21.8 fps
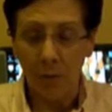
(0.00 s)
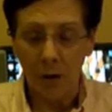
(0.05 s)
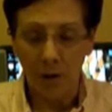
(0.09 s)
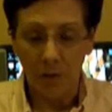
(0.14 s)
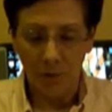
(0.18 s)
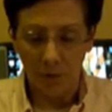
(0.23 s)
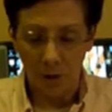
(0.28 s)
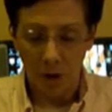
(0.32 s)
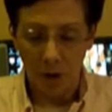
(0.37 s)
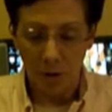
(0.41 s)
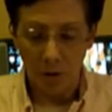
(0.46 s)

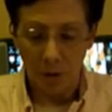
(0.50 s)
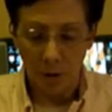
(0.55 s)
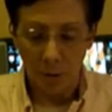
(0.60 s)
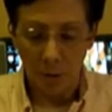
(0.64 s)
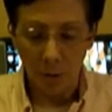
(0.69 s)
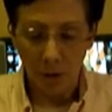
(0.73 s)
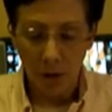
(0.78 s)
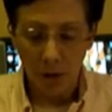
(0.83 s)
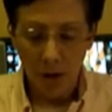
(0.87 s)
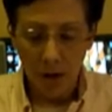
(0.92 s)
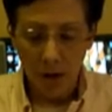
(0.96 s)
about
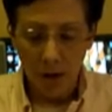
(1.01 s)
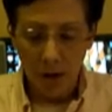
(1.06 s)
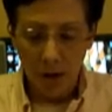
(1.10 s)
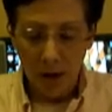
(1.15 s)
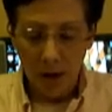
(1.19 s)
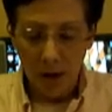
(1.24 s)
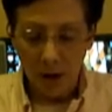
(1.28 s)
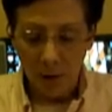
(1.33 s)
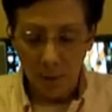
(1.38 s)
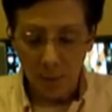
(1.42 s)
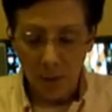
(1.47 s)
firearms,
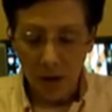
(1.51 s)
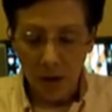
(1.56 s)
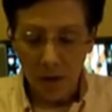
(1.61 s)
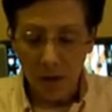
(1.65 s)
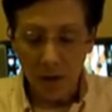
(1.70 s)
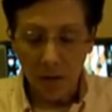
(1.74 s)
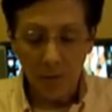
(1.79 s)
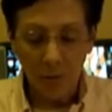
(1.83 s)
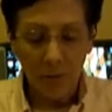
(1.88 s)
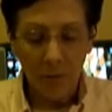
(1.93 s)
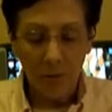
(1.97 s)
and
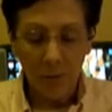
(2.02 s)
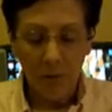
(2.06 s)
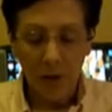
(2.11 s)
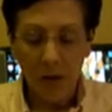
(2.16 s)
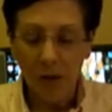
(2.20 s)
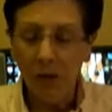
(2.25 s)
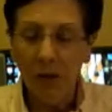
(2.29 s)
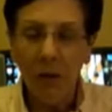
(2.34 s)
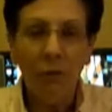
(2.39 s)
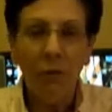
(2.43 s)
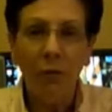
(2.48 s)
B,
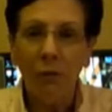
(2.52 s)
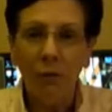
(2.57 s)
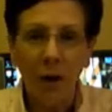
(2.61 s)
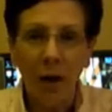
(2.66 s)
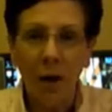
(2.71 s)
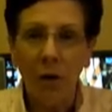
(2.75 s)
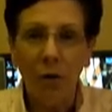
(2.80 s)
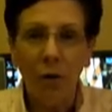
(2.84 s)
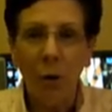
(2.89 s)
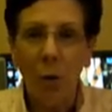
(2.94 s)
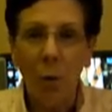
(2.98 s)
he's never
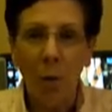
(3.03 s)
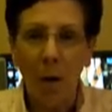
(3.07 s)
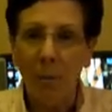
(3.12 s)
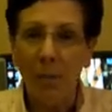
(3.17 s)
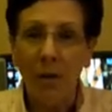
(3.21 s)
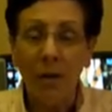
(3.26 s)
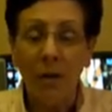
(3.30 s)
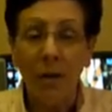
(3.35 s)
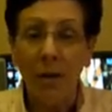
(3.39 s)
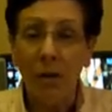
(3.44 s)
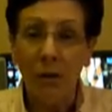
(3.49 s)
fired a
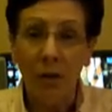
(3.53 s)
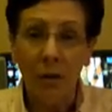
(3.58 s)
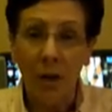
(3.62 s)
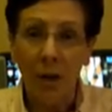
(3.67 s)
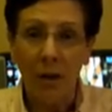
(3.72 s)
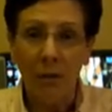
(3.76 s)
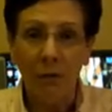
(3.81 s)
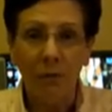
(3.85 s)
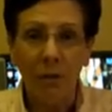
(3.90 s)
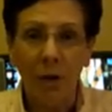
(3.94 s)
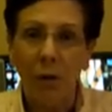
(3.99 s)
weapon in his
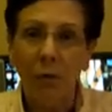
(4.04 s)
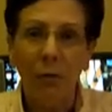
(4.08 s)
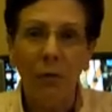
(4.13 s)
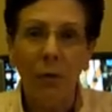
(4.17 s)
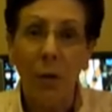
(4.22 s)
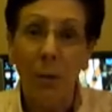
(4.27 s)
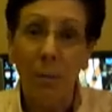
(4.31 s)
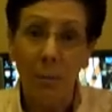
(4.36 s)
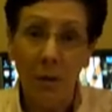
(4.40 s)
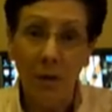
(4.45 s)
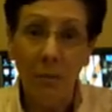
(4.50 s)
life other
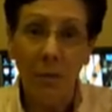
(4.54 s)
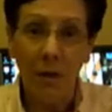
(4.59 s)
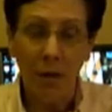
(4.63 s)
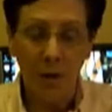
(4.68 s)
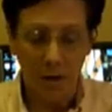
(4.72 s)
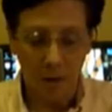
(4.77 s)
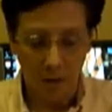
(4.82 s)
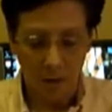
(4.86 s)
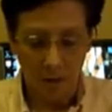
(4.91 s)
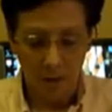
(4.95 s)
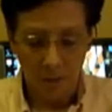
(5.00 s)
than a BB
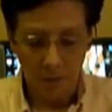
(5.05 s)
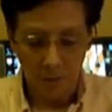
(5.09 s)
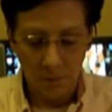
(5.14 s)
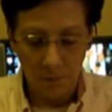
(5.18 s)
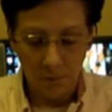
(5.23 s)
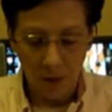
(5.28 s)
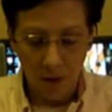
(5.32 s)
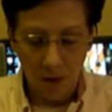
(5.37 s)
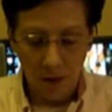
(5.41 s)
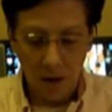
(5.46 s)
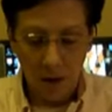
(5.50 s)
gun.
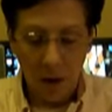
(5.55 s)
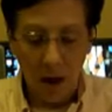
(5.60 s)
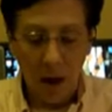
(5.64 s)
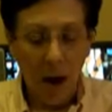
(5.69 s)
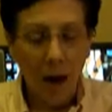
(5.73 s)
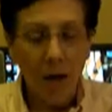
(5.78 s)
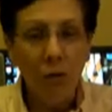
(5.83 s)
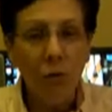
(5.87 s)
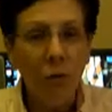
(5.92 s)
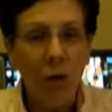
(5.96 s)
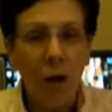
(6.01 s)

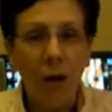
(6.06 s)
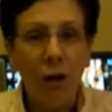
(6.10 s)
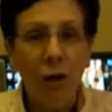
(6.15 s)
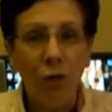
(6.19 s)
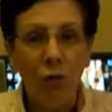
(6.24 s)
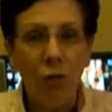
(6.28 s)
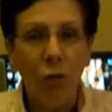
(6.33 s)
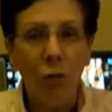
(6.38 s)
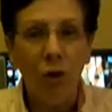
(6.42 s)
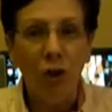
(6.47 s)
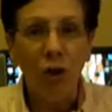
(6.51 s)
I do not
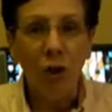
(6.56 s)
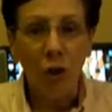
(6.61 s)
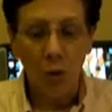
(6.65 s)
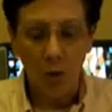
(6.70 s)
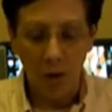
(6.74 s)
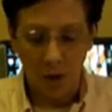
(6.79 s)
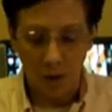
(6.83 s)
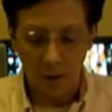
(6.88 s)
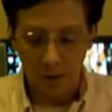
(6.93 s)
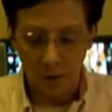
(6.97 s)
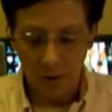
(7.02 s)
enjoy
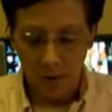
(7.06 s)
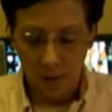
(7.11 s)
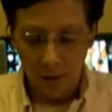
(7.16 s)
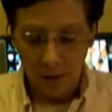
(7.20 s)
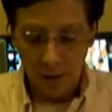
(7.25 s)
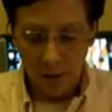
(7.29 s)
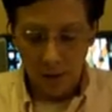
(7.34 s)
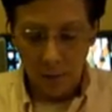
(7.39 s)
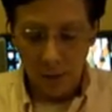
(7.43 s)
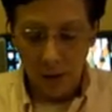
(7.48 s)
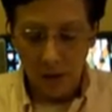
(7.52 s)
shooting
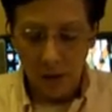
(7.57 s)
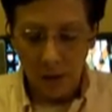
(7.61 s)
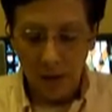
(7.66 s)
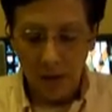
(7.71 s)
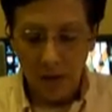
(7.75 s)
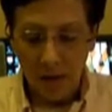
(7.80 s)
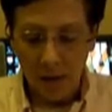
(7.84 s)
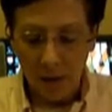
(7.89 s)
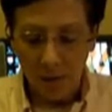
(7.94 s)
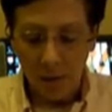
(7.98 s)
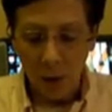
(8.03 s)
because I
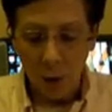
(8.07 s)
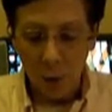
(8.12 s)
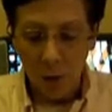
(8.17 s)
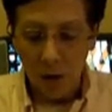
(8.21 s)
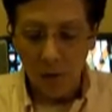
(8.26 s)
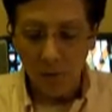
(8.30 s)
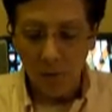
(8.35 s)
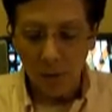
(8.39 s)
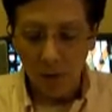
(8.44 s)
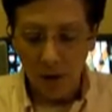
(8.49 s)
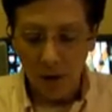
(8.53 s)
can never
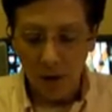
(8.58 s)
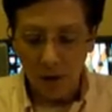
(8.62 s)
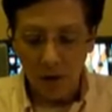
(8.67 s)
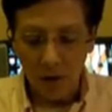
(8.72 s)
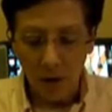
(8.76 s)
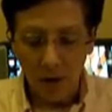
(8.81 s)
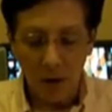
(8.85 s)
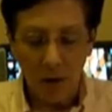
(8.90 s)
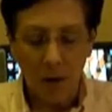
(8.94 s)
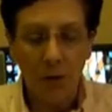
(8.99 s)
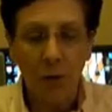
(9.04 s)
quite forget
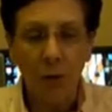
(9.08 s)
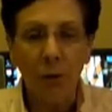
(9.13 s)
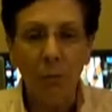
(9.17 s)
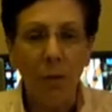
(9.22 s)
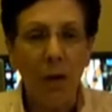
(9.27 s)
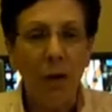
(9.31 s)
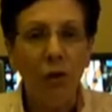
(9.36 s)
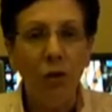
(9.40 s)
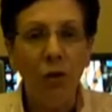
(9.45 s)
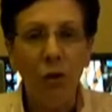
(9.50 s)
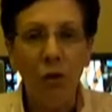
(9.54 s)
that guns are
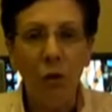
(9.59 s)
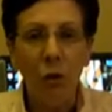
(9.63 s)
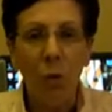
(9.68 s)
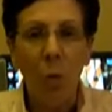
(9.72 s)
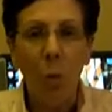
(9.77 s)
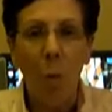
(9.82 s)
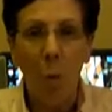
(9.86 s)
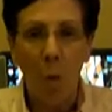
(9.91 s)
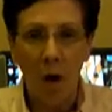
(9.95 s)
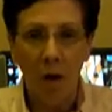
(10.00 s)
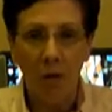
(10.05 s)
made to do
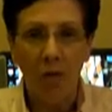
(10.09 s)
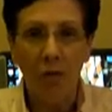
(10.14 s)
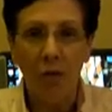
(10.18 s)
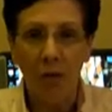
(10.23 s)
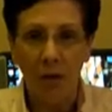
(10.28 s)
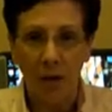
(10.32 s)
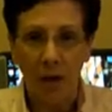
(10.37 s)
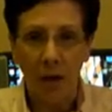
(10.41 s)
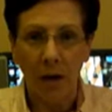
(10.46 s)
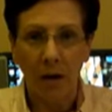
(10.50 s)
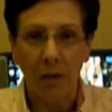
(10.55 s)
one
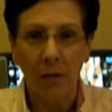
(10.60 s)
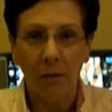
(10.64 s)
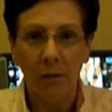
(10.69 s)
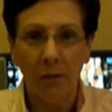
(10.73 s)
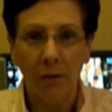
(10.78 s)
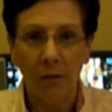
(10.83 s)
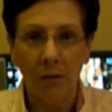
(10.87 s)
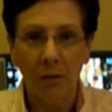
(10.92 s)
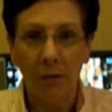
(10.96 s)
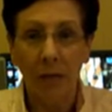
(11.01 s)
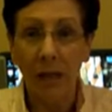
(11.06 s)
thing:
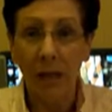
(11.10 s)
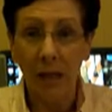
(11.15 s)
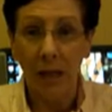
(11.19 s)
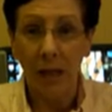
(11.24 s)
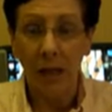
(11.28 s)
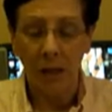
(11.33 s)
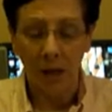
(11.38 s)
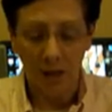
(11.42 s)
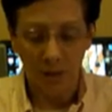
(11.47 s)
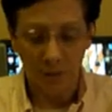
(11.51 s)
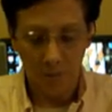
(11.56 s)
kill.